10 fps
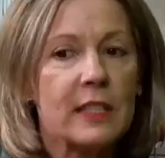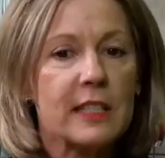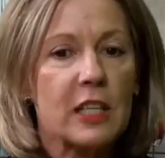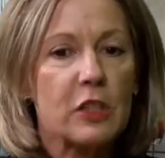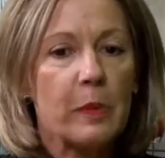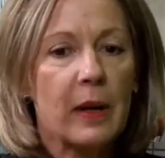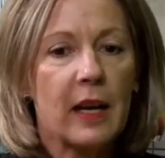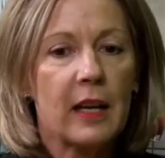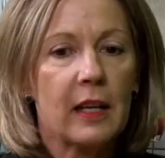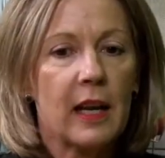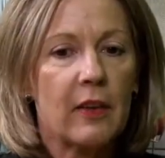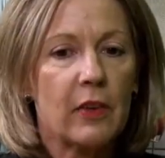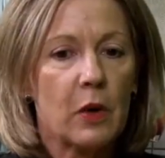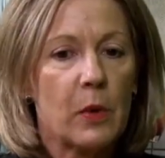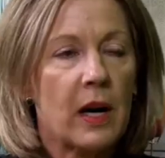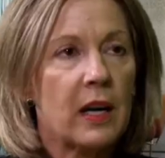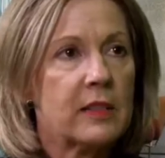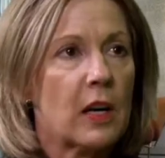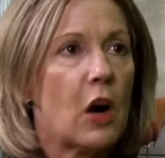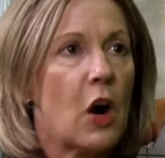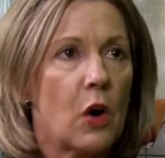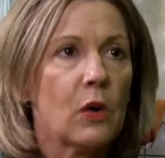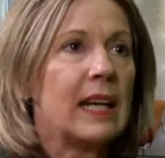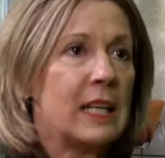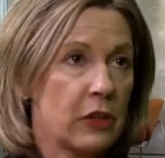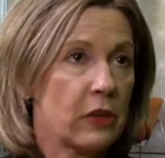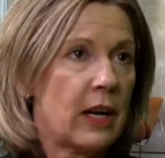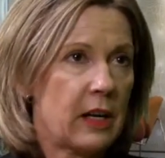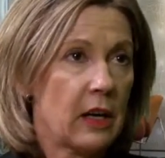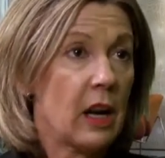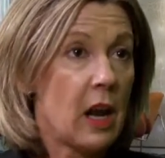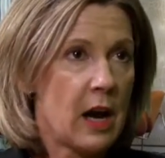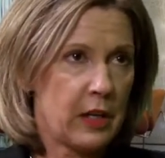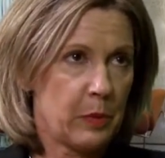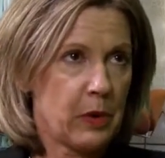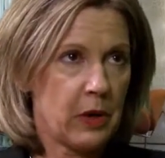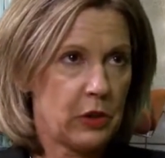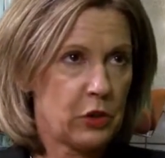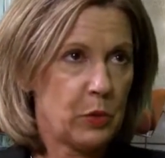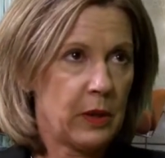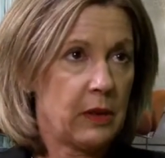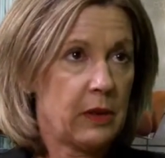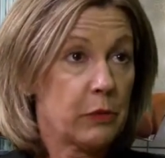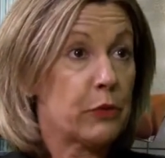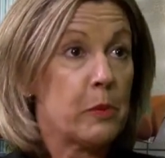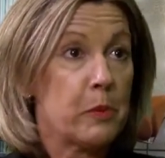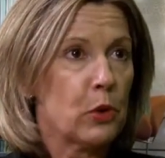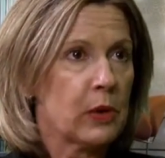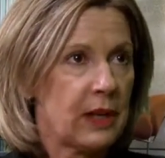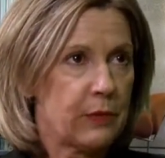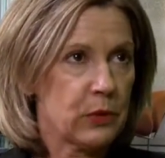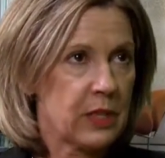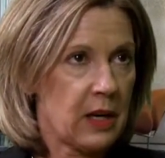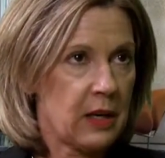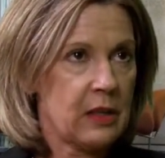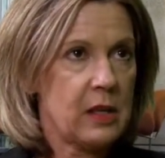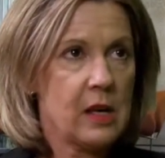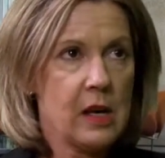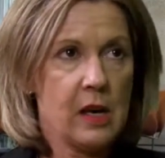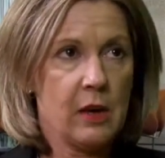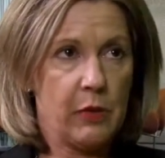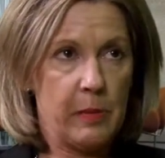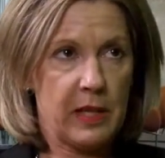Succession planning now requires a whole integrated, aligned approach from board level down for